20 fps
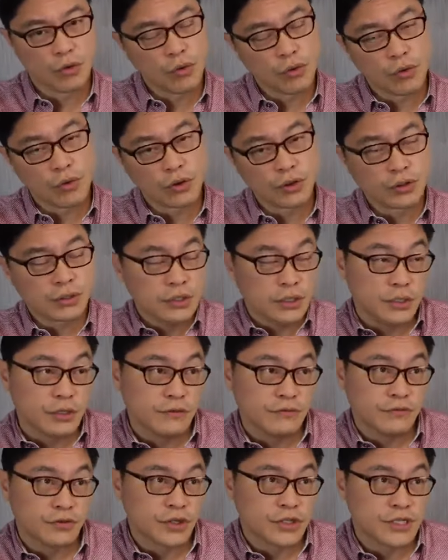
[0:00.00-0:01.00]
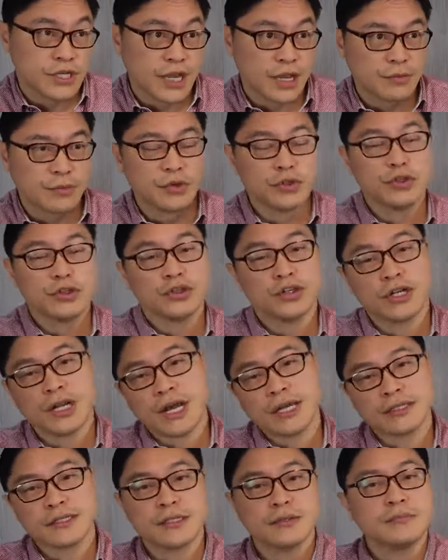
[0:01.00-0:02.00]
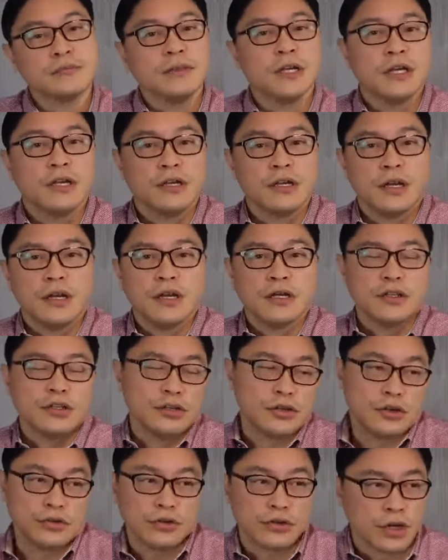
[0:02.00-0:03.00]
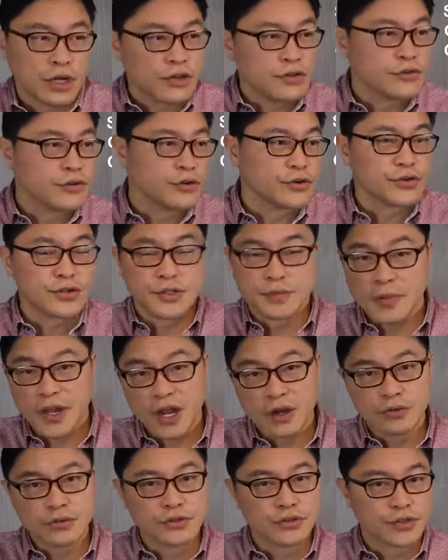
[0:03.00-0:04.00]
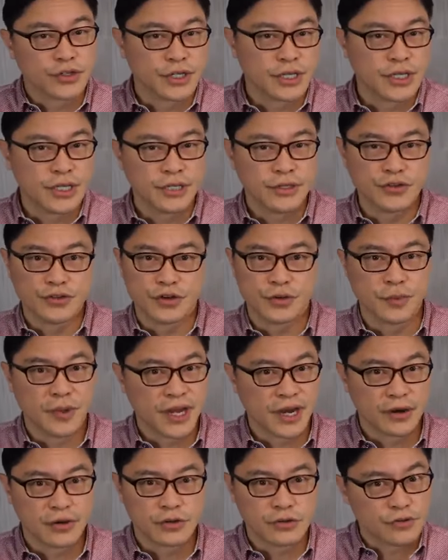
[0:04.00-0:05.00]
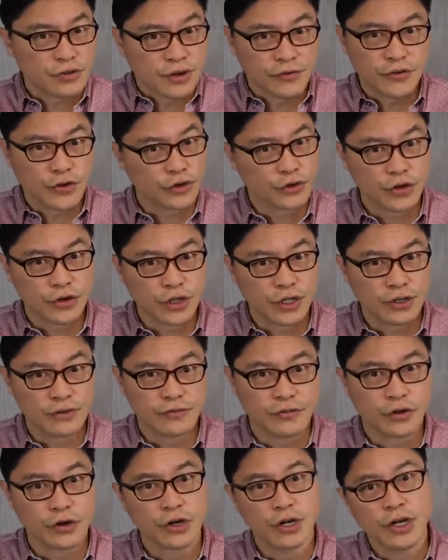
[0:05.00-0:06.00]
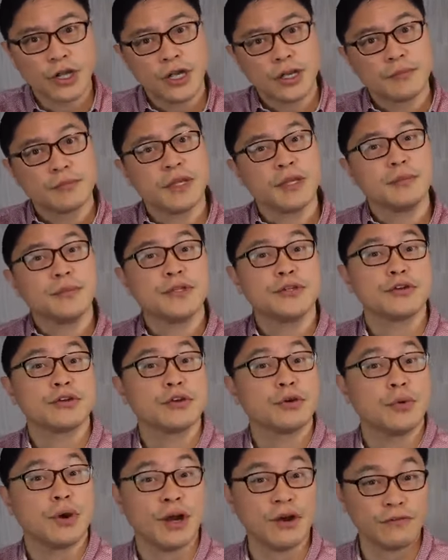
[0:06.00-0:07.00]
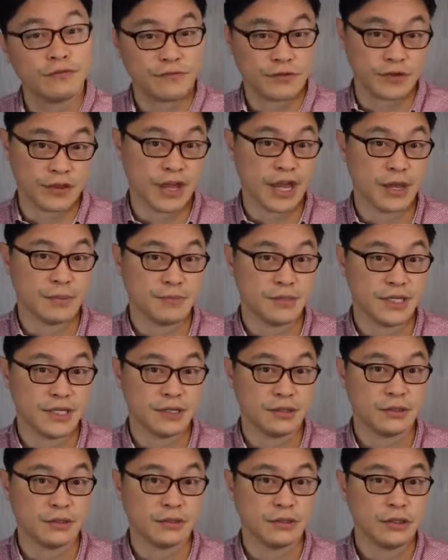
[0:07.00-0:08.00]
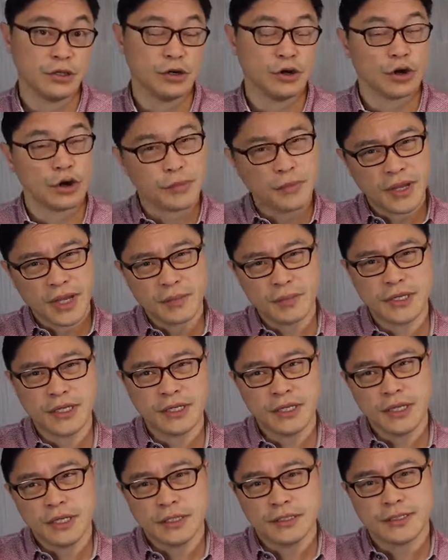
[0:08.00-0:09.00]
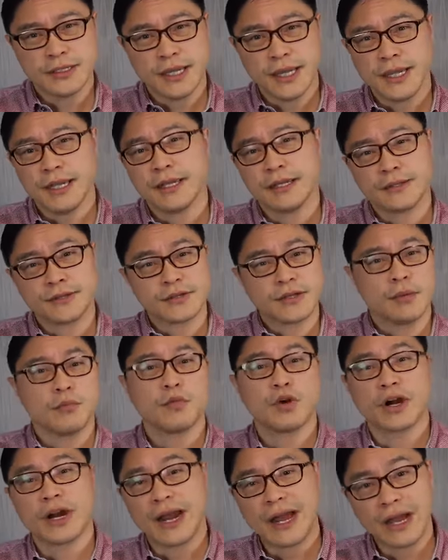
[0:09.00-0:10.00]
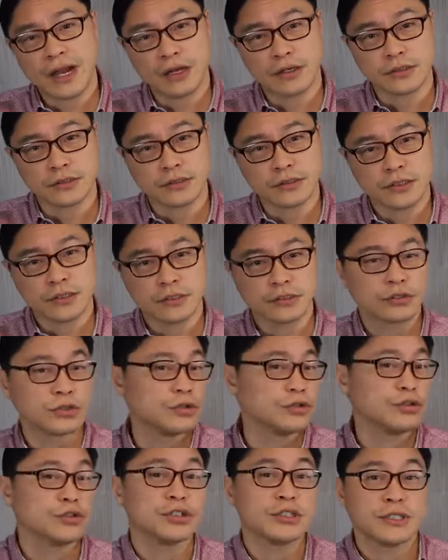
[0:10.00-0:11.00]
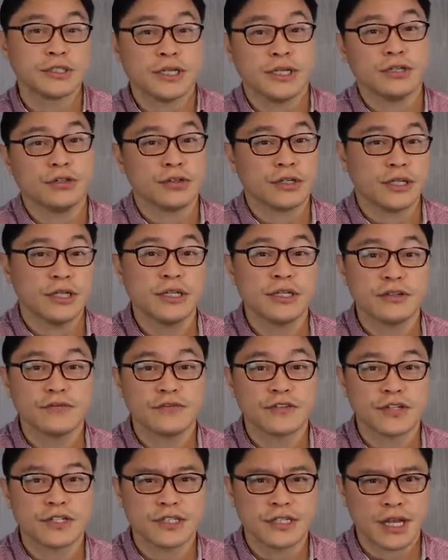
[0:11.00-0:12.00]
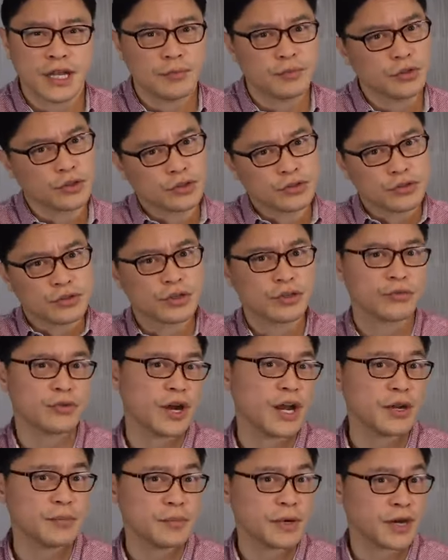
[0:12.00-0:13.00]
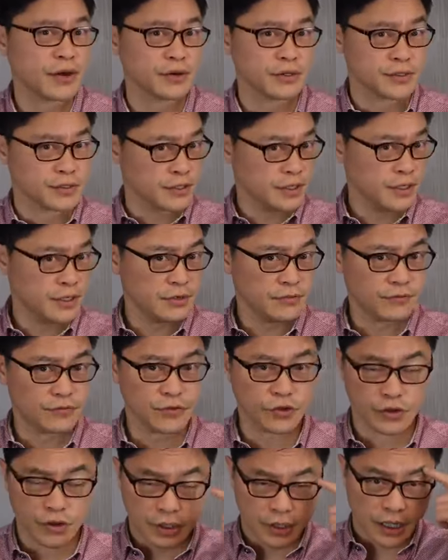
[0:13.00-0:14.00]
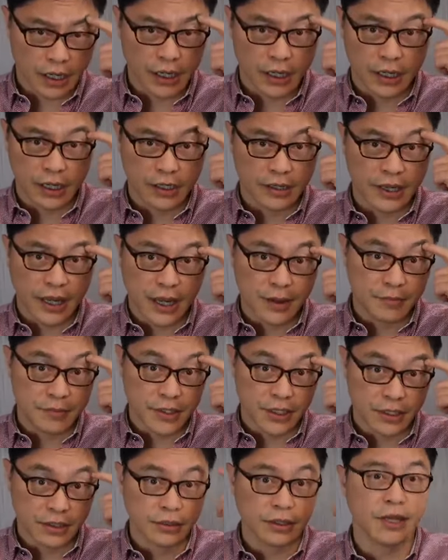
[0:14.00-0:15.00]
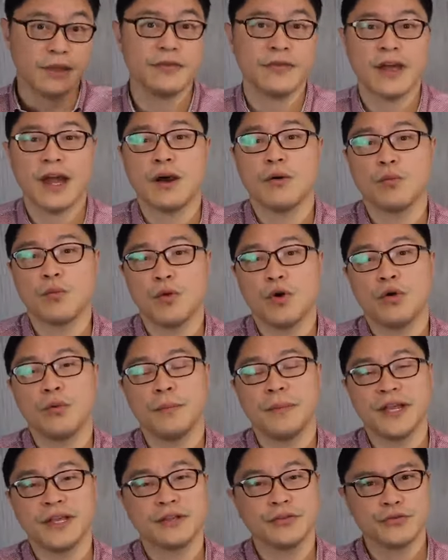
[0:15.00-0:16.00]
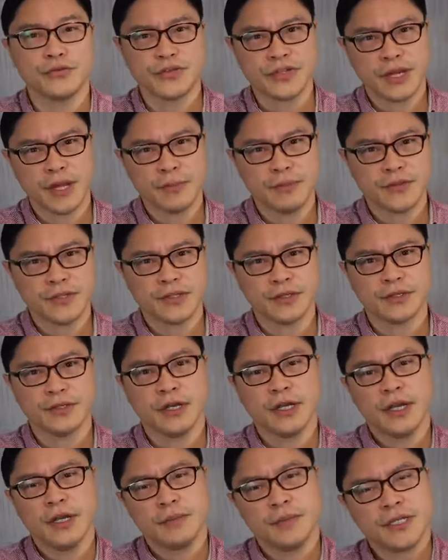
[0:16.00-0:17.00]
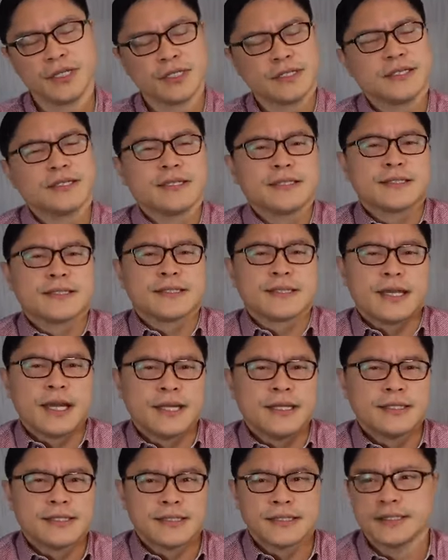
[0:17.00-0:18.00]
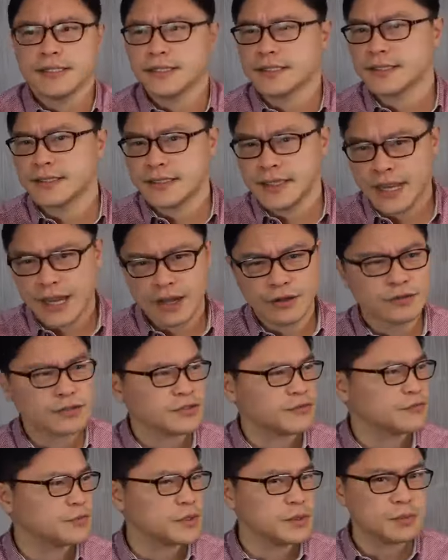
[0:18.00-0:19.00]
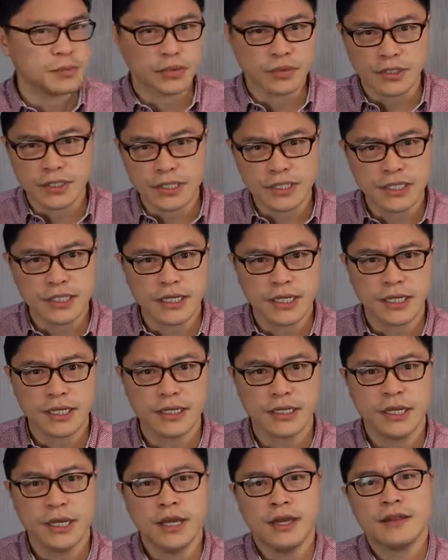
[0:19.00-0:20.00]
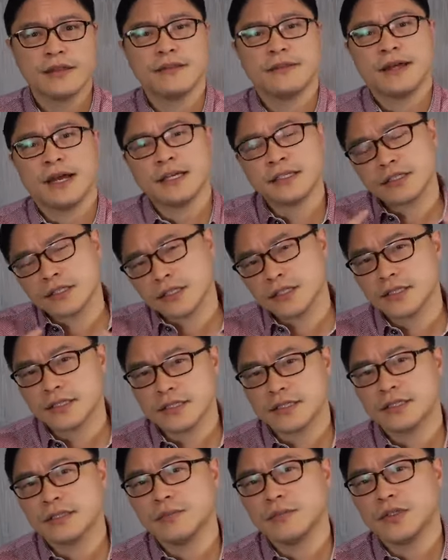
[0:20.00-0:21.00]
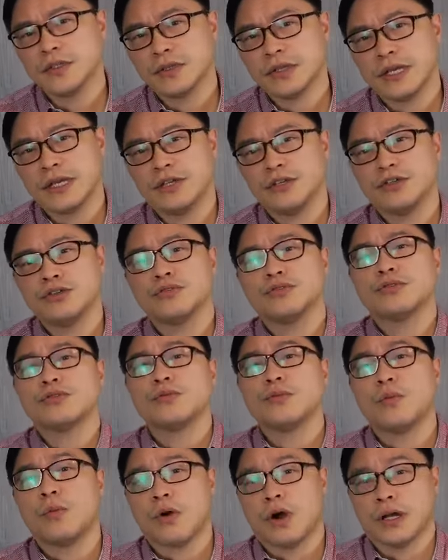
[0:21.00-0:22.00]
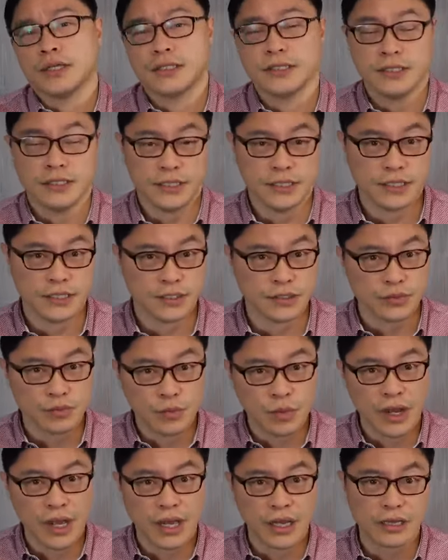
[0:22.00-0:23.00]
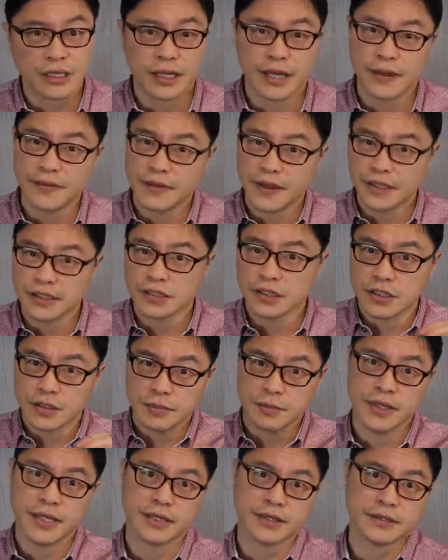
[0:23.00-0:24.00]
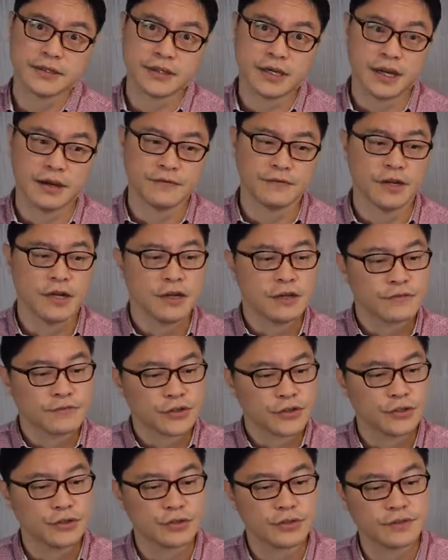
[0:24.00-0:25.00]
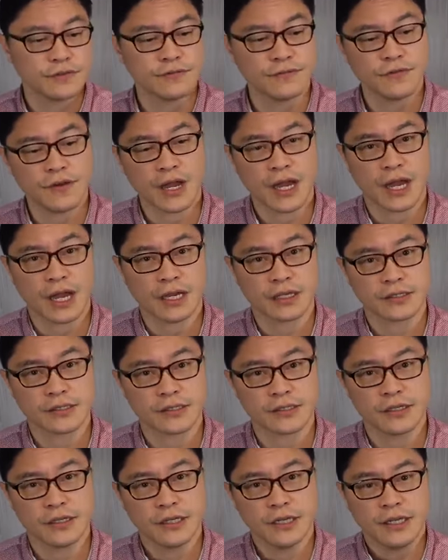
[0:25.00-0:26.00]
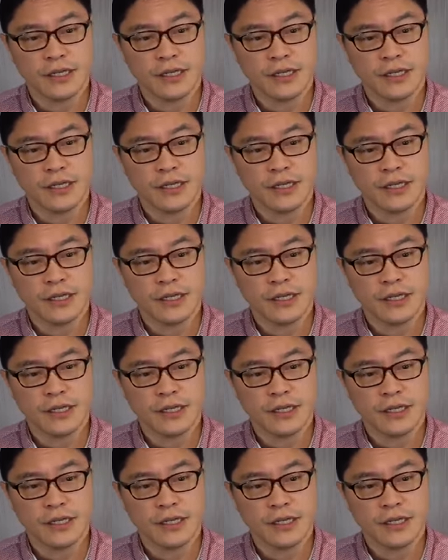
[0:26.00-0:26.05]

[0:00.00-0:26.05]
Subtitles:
Or, for example, you could ask them, you're either your spouse or your kids or your parents, whoever you're cooking for, maybe to go out for that meal, or maybe take it somewhere else. So you could send your kids, for example, to their grandparents for that meal, and that won't make you tempted, because the sights and the sounds of people eating, that's going to stimulate you to want to eat as well, and that's going to make it tough for you to fast.